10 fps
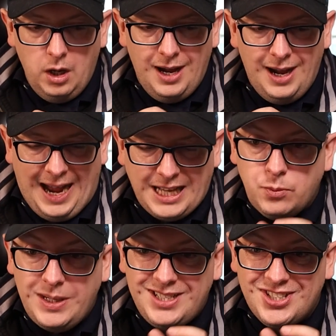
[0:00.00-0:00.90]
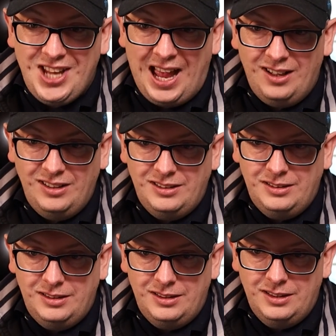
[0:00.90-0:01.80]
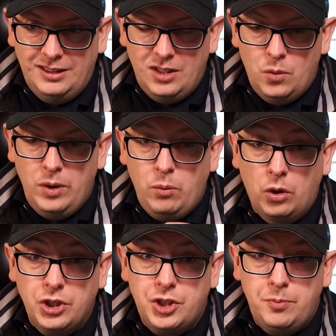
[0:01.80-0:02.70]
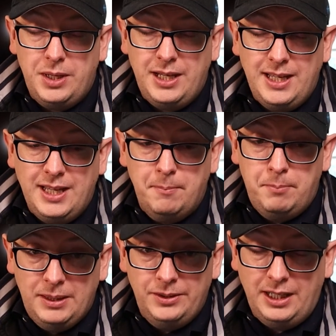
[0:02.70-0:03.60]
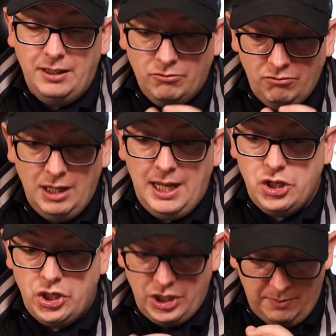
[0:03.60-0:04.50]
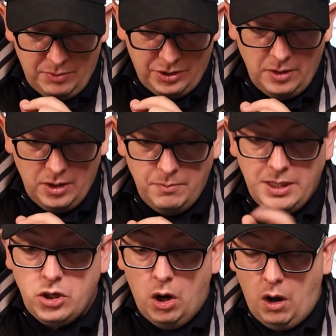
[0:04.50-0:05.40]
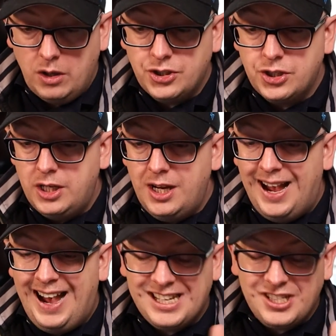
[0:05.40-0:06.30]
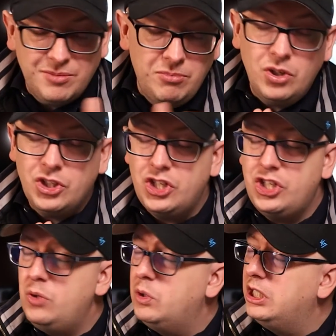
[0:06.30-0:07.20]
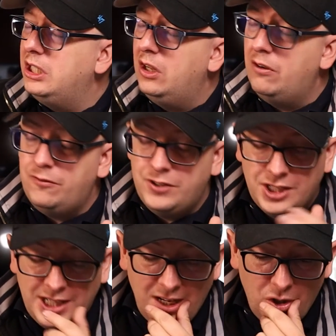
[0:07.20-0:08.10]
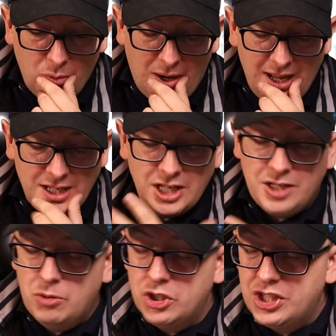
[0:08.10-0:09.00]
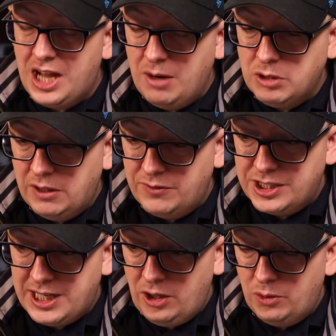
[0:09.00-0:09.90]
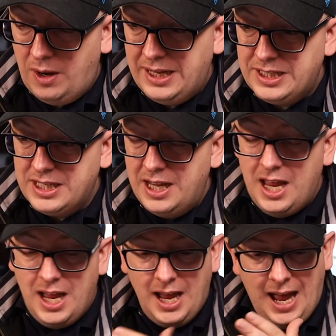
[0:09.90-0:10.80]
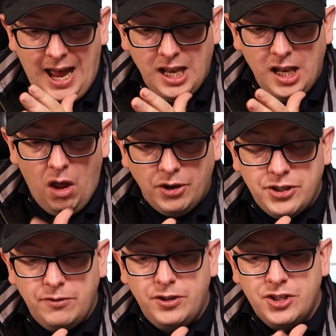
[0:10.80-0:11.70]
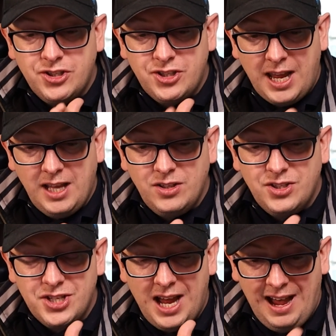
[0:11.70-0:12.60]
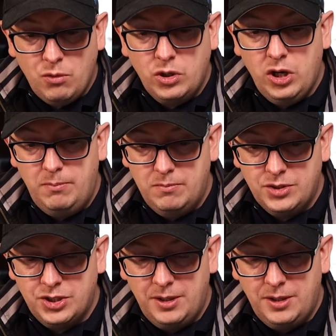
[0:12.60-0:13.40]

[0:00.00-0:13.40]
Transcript: as we sell, we want to be building relationships, because as much as you would love to say otherwise, and as much as I would love to say otherwise, a lot of the sales outcomes